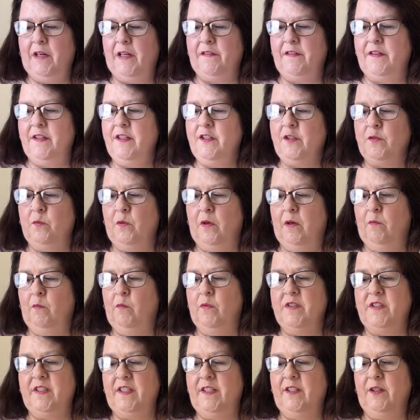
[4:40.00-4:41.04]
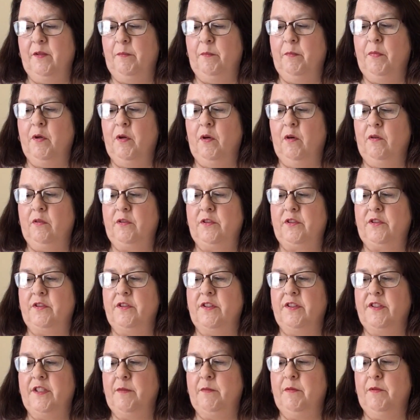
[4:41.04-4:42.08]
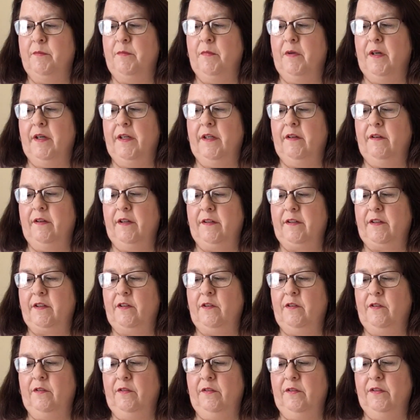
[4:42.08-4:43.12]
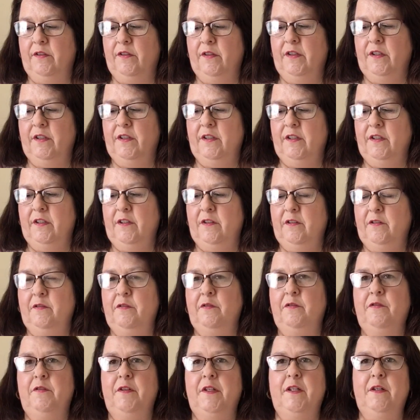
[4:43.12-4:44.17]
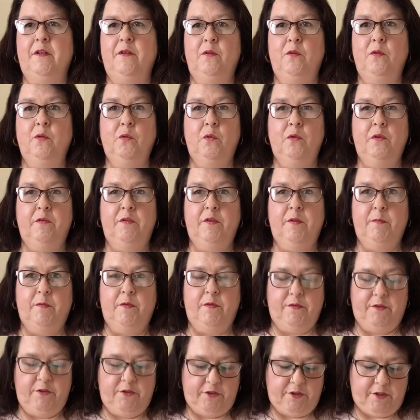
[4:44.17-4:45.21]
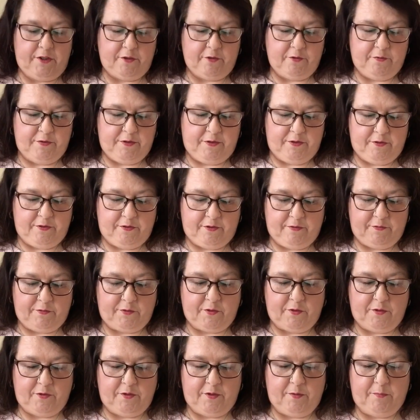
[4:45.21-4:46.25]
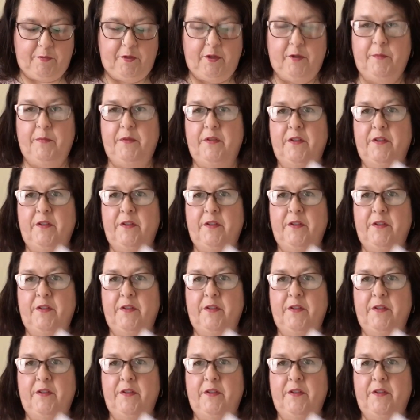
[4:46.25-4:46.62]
this one was in a box, because some of mine I can't fit all of them on the shelving that I've got at the moment, so